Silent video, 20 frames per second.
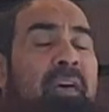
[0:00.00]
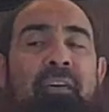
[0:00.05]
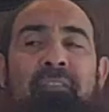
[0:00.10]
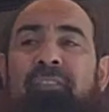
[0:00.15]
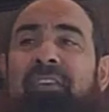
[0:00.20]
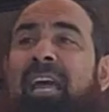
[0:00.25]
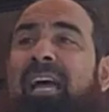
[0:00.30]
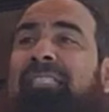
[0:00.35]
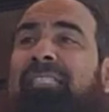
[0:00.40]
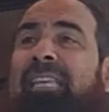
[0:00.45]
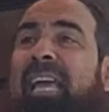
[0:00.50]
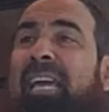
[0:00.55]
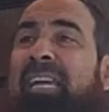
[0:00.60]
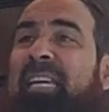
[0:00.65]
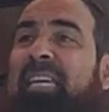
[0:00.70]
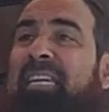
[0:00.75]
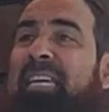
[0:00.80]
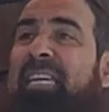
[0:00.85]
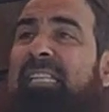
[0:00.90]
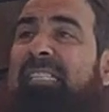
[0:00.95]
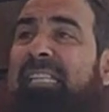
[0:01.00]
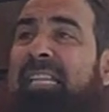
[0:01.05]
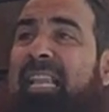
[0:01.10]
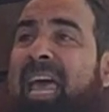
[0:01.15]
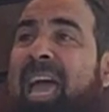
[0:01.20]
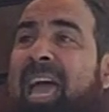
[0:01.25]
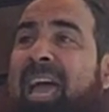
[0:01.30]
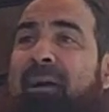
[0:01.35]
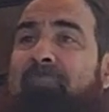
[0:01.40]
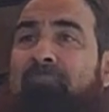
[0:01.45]
They're attacking
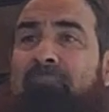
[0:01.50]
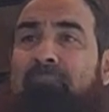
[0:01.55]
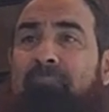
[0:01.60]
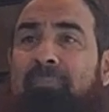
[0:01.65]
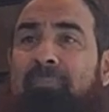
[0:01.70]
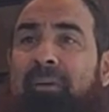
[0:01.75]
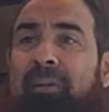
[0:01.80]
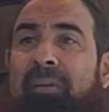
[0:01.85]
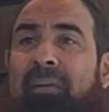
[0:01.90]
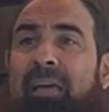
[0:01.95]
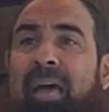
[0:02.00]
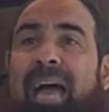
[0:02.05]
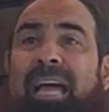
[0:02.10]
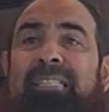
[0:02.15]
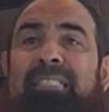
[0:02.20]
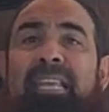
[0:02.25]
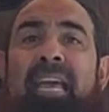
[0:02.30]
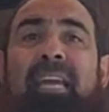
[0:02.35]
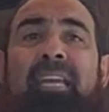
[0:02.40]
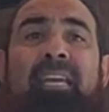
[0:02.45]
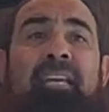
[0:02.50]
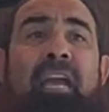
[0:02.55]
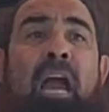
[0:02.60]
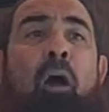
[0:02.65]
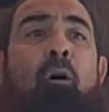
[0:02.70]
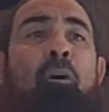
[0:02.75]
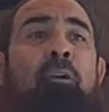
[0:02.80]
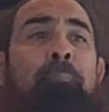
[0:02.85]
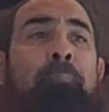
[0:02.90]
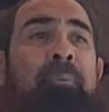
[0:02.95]
Islam, attacking
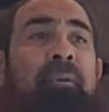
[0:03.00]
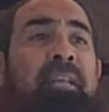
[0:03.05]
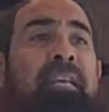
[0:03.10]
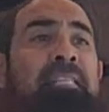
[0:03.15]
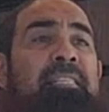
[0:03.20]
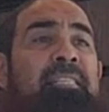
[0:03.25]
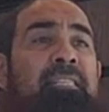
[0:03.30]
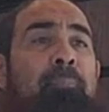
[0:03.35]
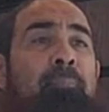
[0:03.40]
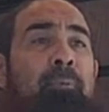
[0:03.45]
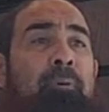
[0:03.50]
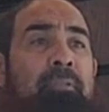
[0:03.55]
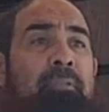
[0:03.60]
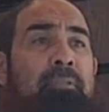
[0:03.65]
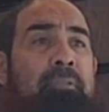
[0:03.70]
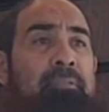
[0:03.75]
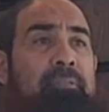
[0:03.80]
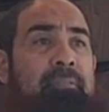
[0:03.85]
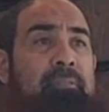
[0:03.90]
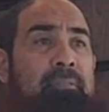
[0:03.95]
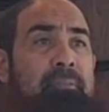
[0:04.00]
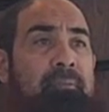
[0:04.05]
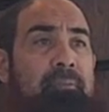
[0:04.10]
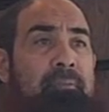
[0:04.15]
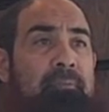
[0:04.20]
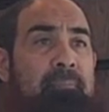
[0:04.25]
our principles.